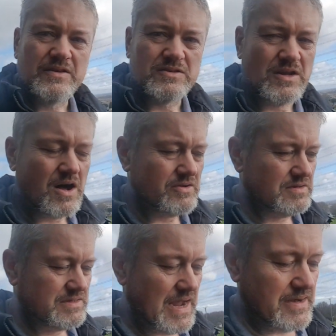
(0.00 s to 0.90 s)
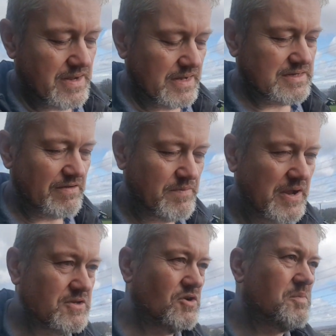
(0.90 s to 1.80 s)
styles and techniques I've
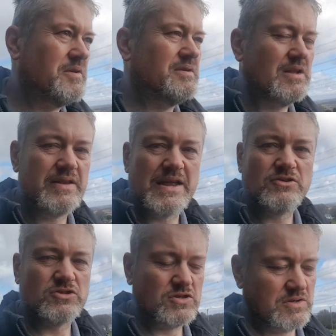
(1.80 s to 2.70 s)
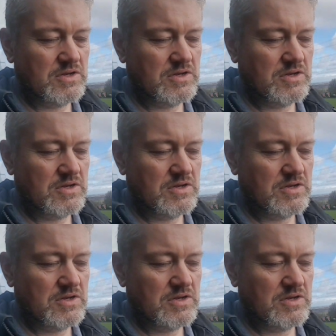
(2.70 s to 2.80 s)
picked up, and then just